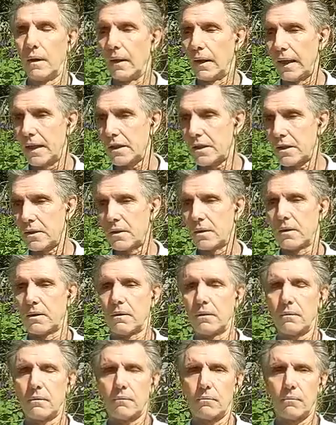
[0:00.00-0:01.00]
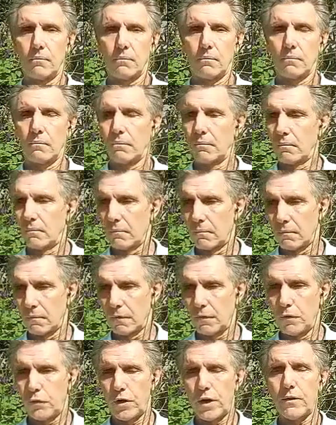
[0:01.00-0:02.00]
Less
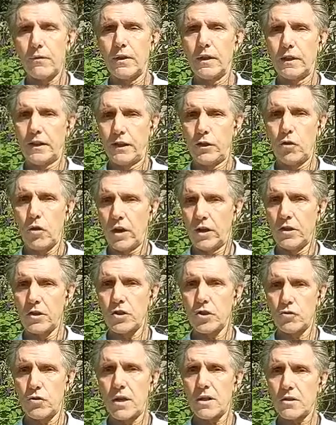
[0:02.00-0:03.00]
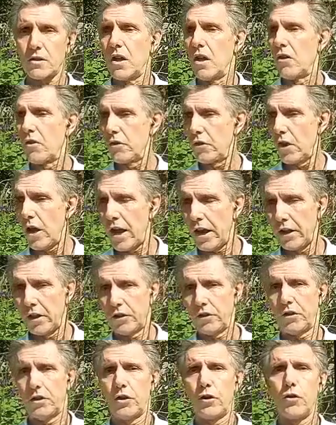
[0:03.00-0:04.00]
frequently you are in stress, the
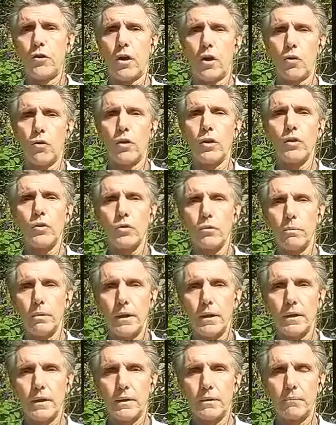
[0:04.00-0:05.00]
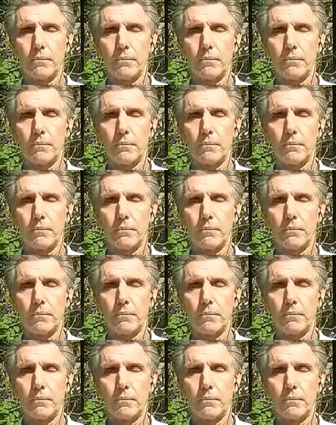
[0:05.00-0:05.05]
healthier you are going to be.